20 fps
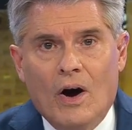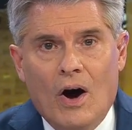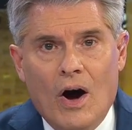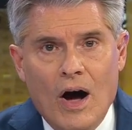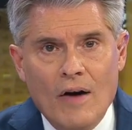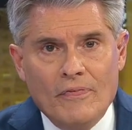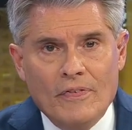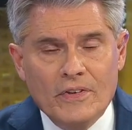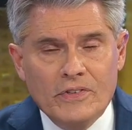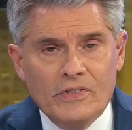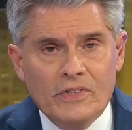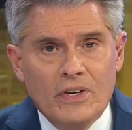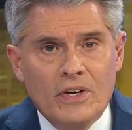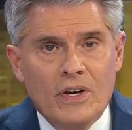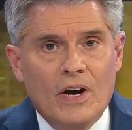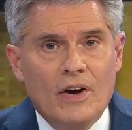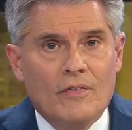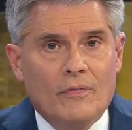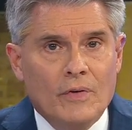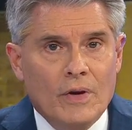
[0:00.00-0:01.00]
office
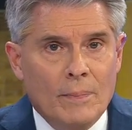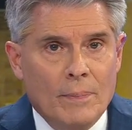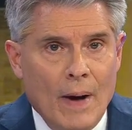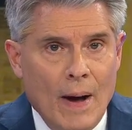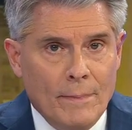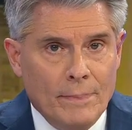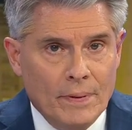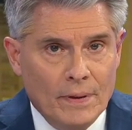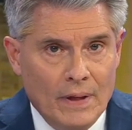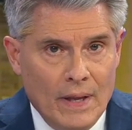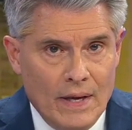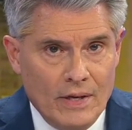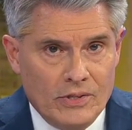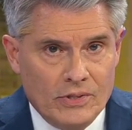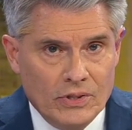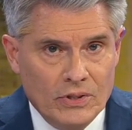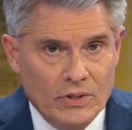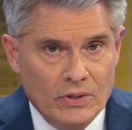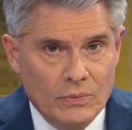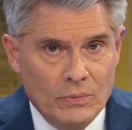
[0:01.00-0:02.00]
of
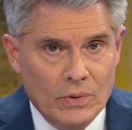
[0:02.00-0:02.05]
repopulation,